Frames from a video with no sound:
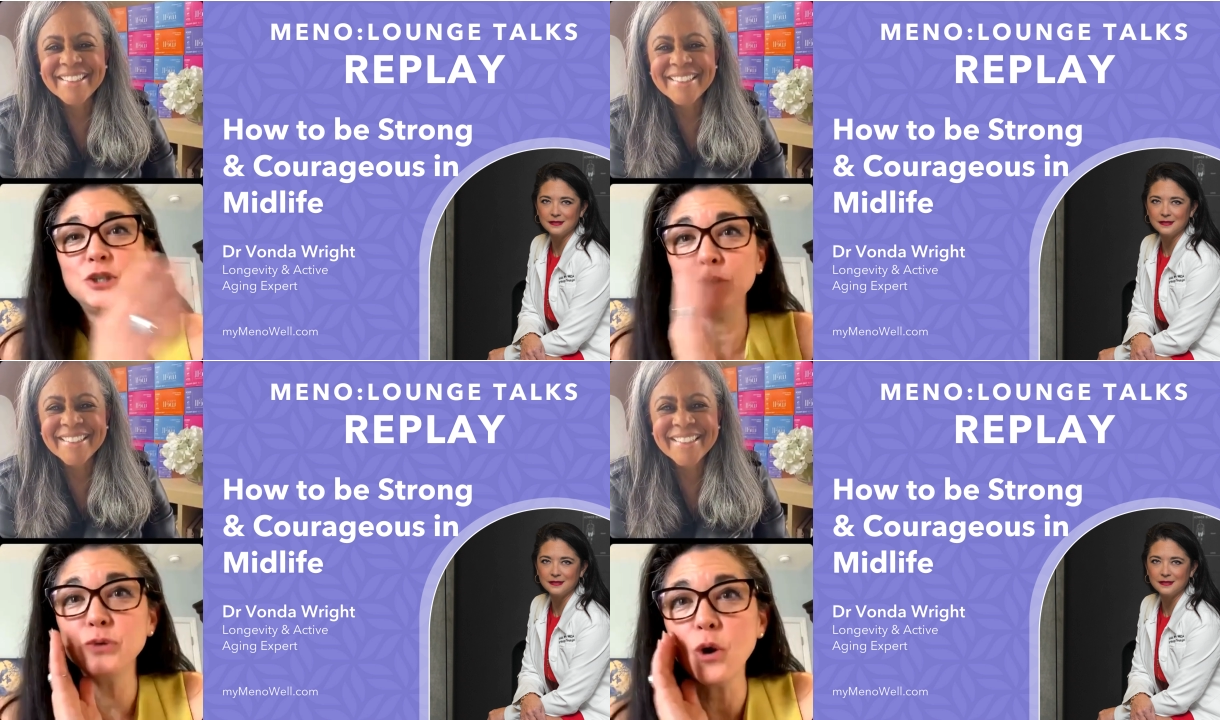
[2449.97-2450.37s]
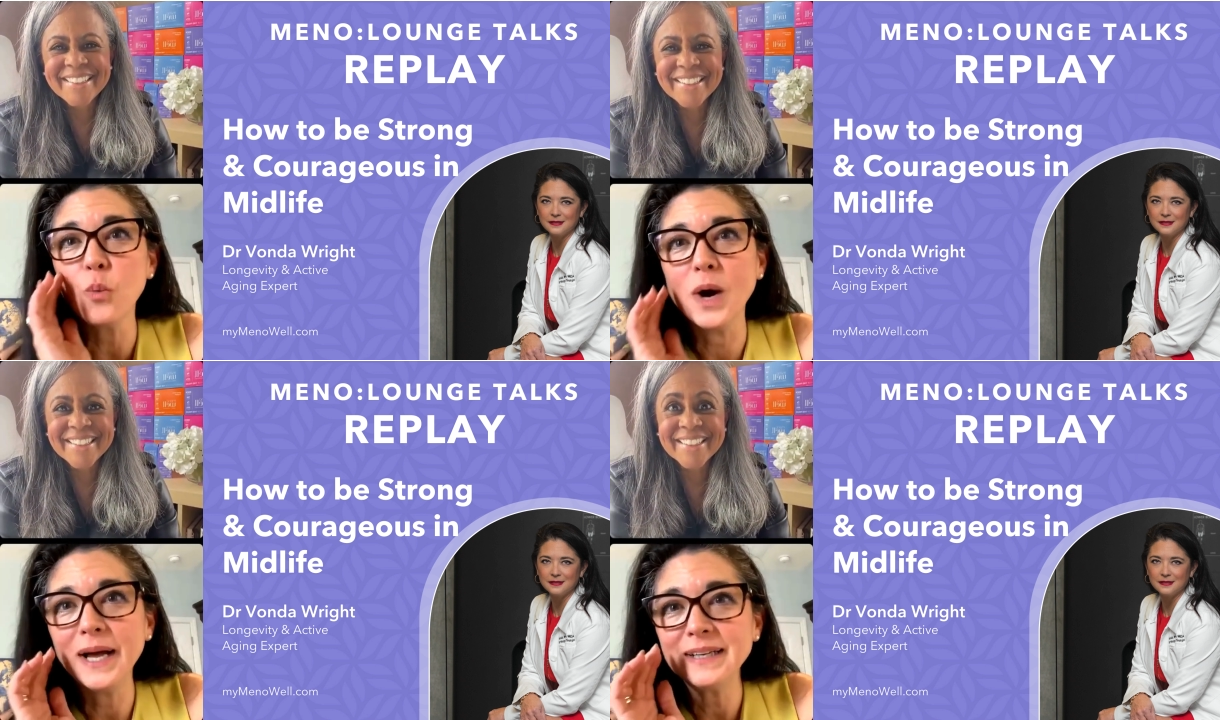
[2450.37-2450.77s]
Speaker 1: you know
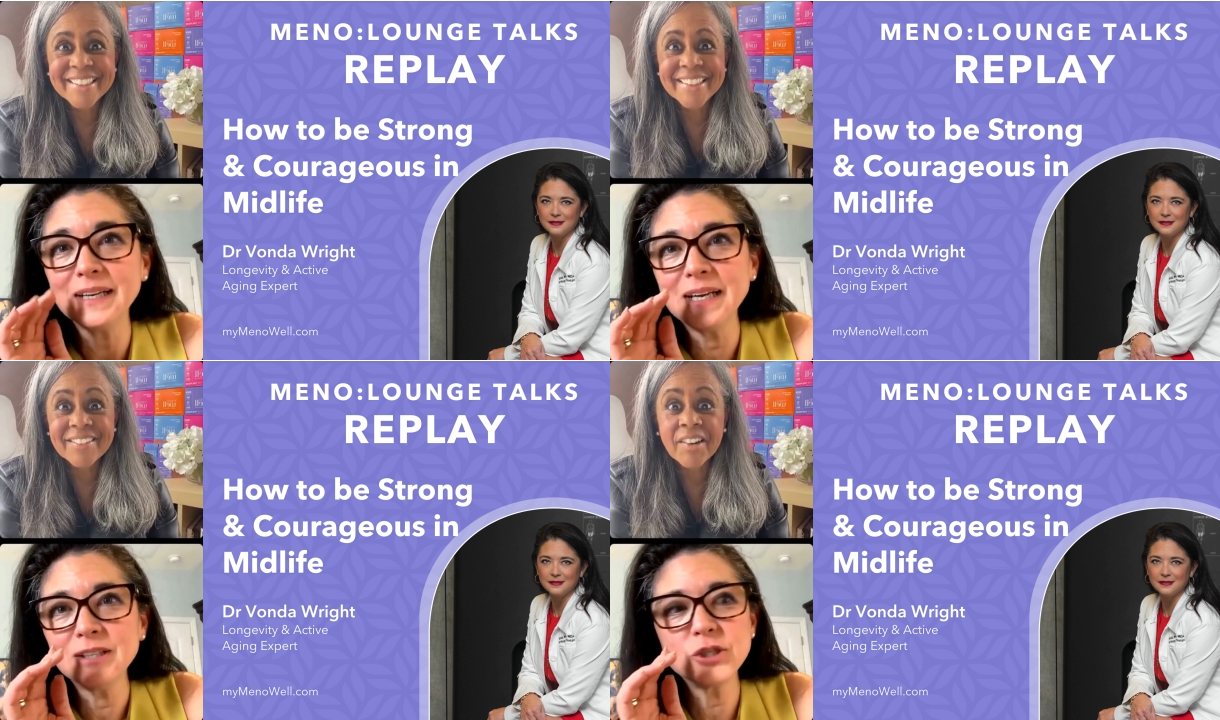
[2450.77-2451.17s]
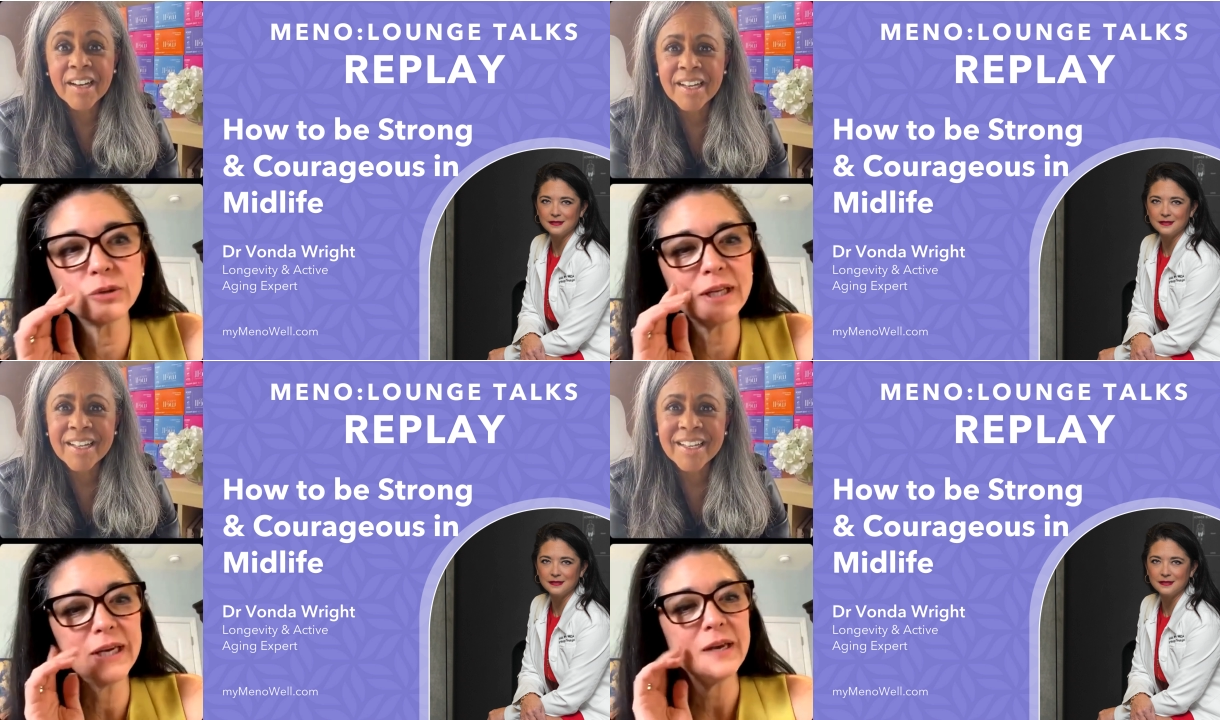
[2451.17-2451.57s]
what,
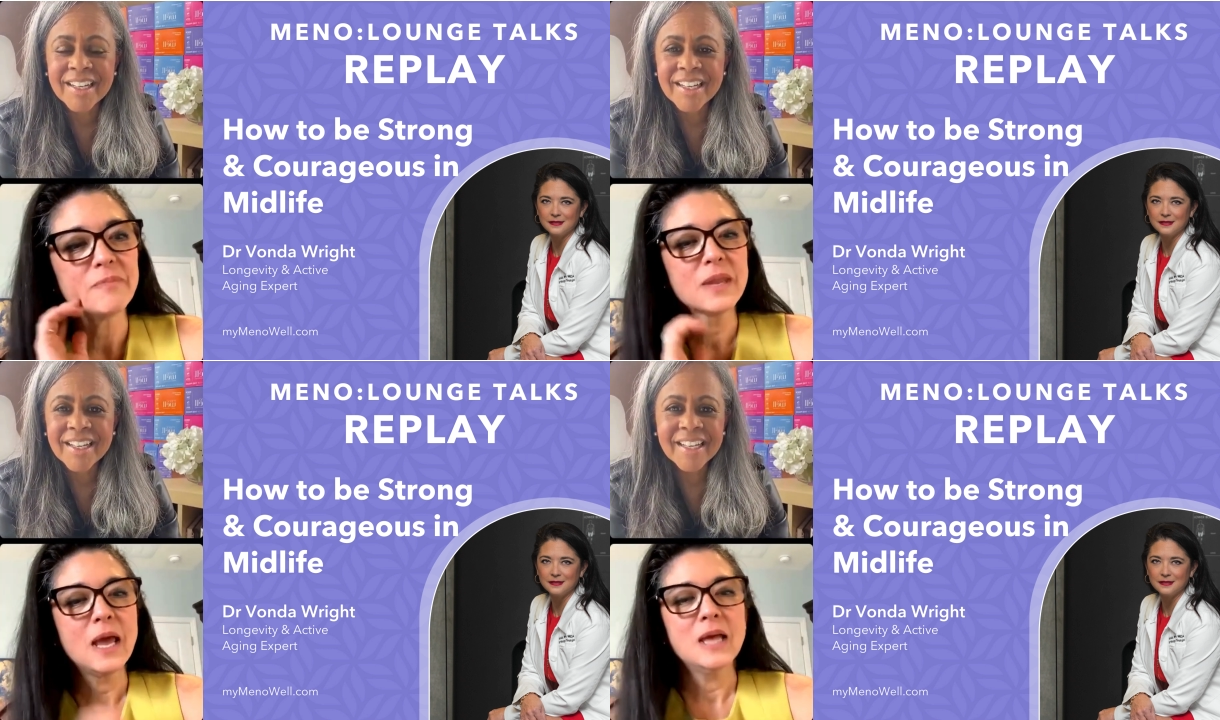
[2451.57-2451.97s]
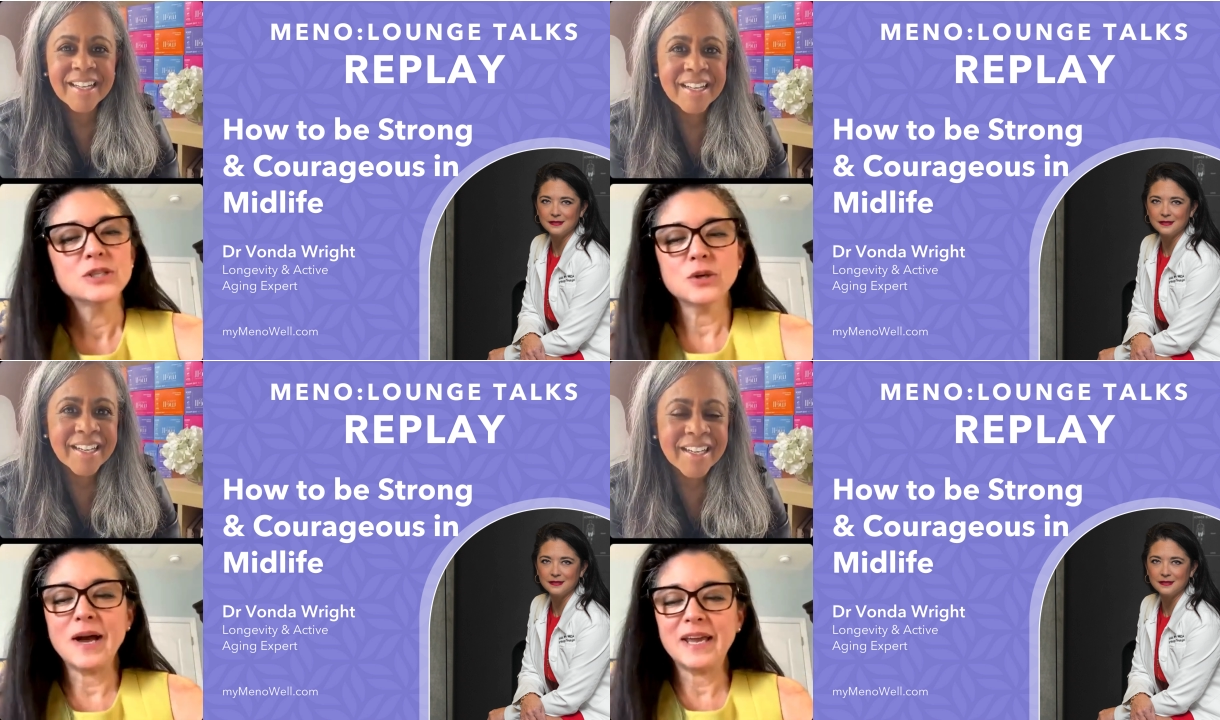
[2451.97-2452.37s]
Julie?
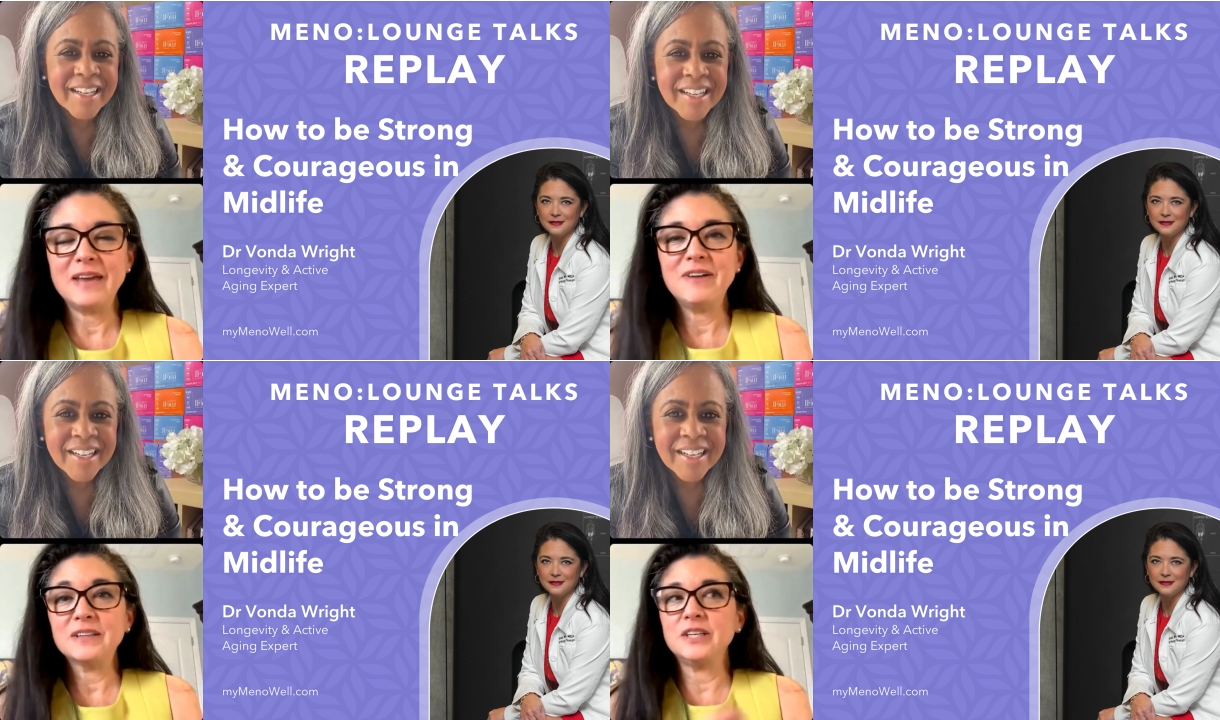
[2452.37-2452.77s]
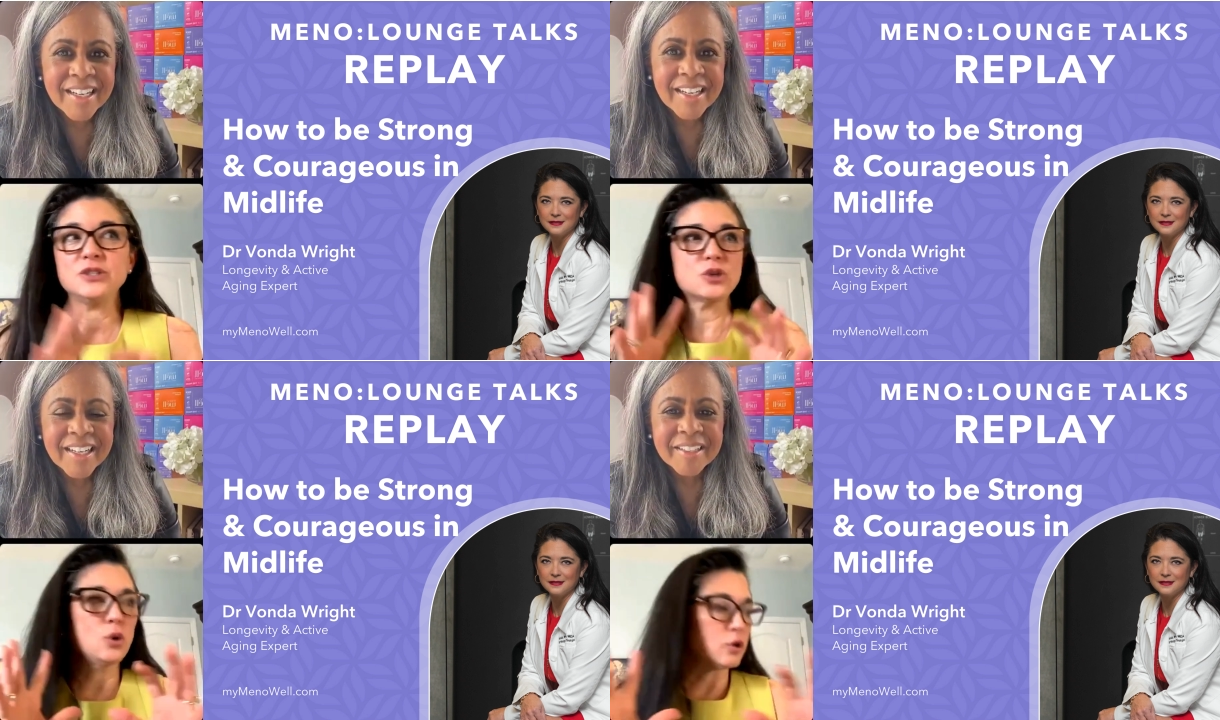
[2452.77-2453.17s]
So I gave out these
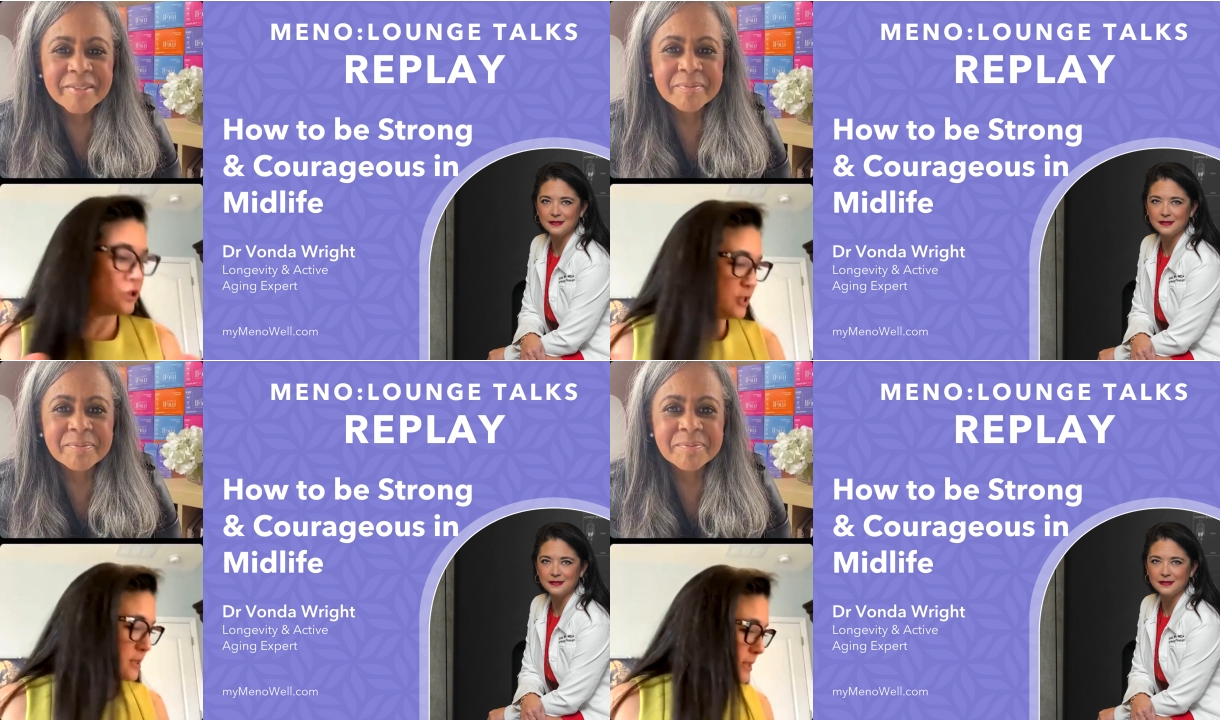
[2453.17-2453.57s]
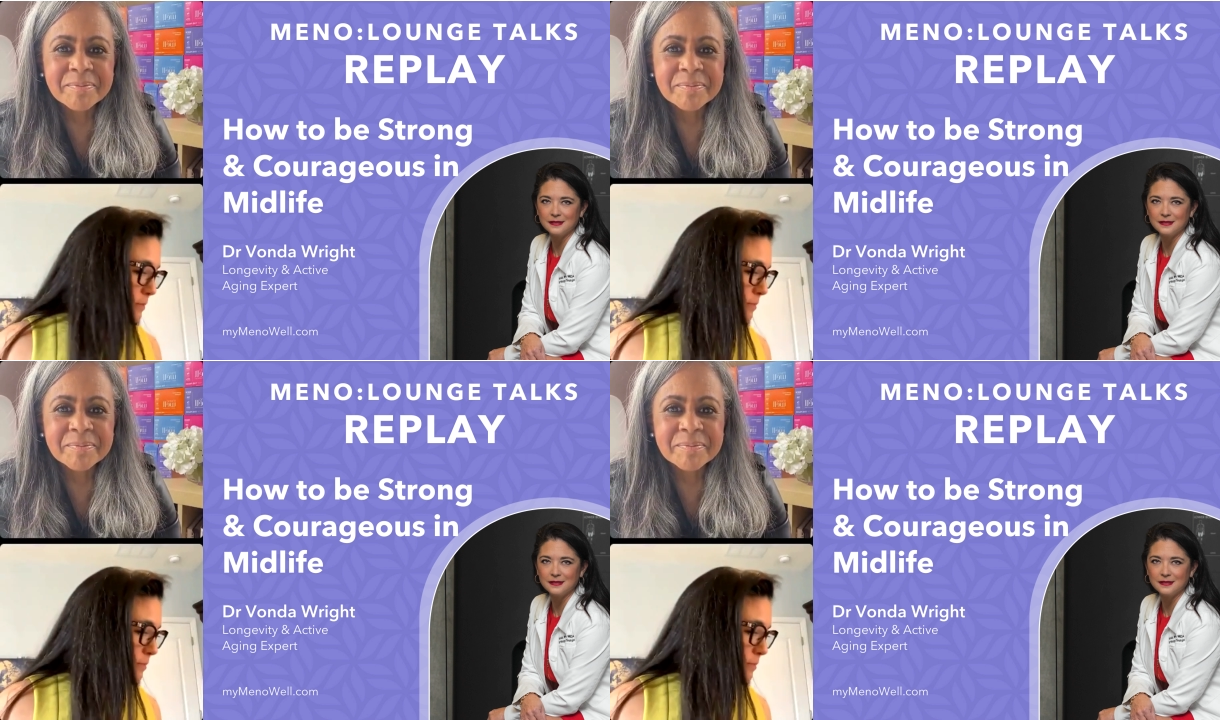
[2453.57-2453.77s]
gorgeous